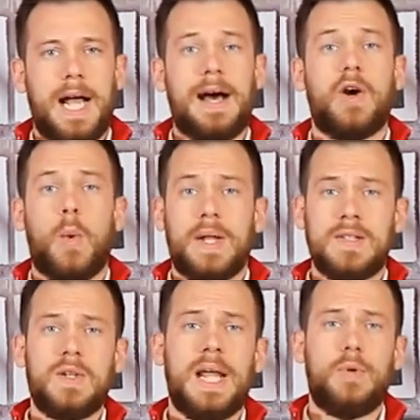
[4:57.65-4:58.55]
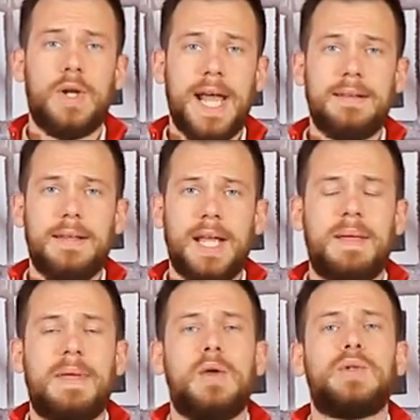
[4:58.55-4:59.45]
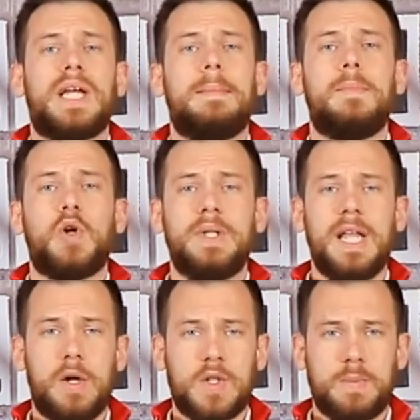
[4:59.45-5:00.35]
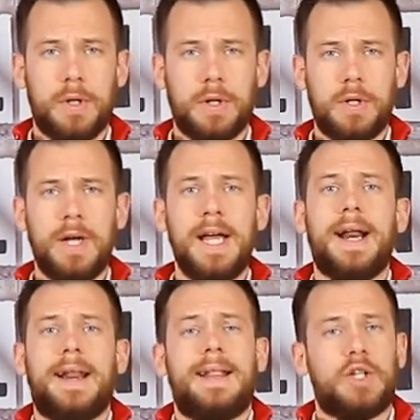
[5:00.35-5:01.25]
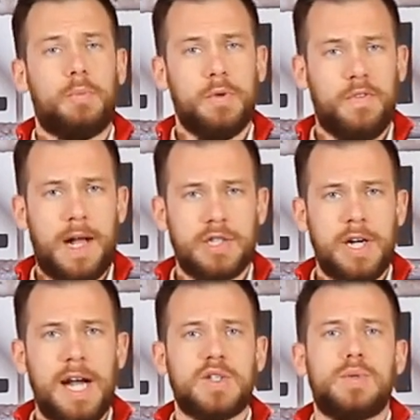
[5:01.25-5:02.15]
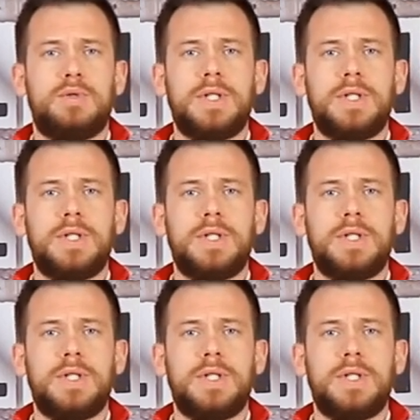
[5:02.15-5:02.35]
You'll get an emollient action which helps soften the dirt, making its removal easier.